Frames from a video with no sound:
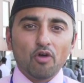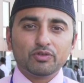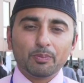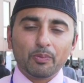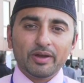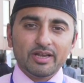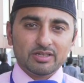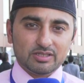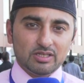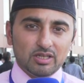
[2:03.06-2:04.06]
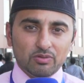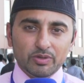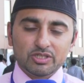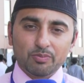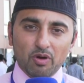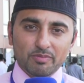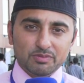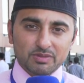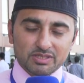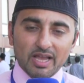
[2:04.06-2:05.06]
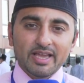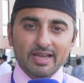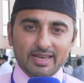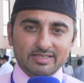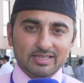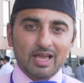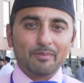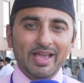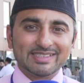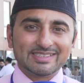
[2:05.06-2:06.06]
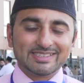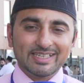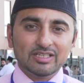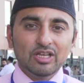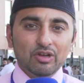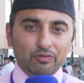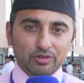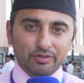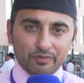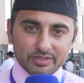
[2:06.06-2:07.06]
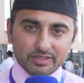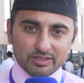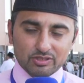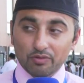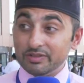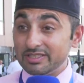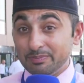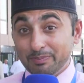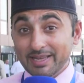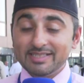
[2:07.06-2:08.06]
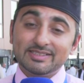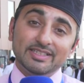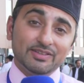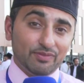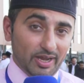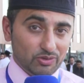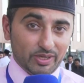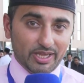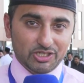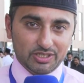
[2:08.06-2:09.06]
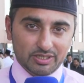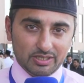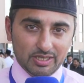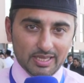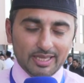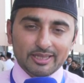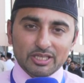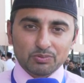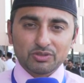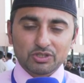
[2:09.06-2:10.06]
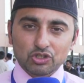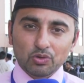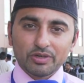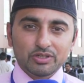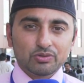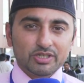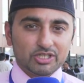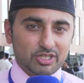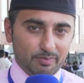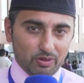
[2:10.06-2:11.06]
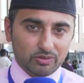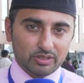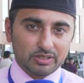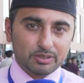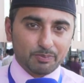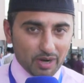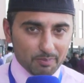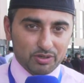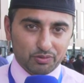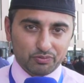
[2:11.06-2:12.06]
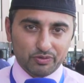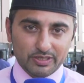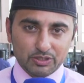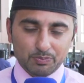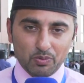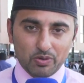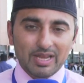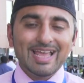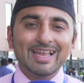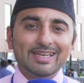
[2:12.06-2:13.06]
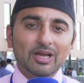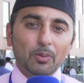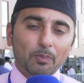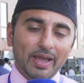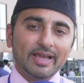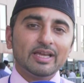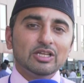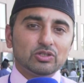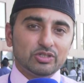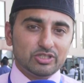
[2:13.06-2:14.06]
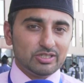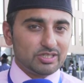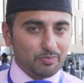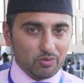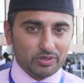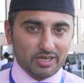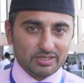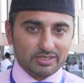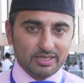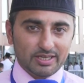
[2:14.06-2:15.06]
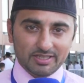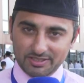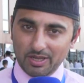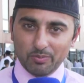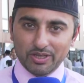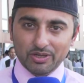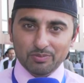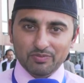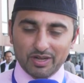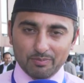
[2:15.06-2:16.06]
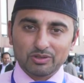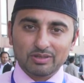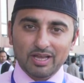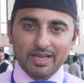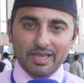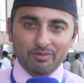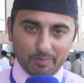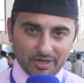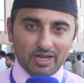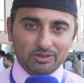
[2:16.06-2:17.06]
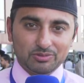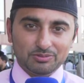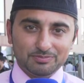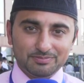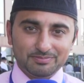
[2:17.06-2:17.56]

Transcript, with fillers: of the prayers which the promised Messiah salam has set for the visitors of this blessed and divine occasion. This was a short introduction about the Department of Transport. Now back to the Jalsa broadcasting. Assalamu alaikum wa rahmatullahi wa barakatuhu.